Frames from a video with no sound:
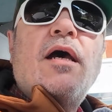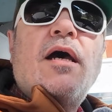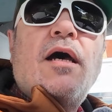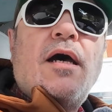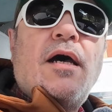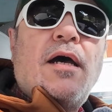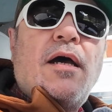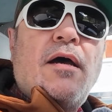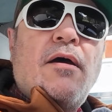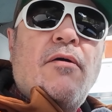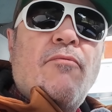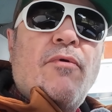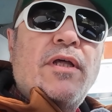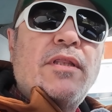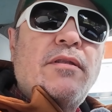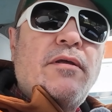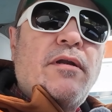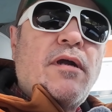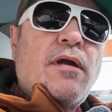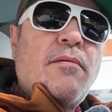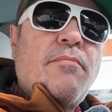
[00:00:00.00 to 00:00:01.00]

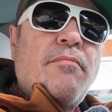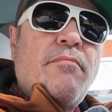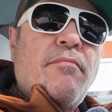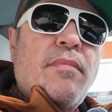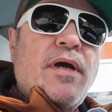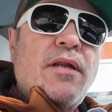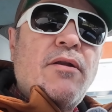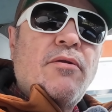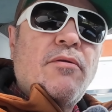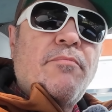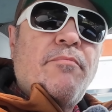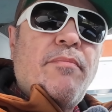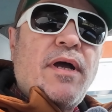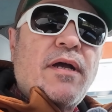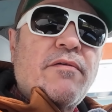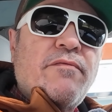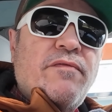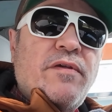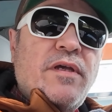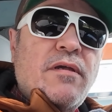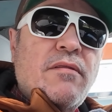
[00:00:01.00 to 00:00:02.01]
when there are minor
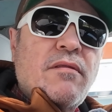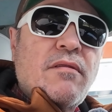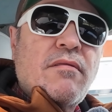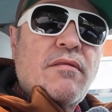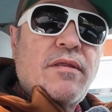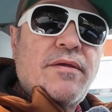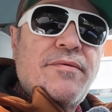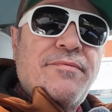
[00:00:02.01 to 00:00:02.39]
bug fixes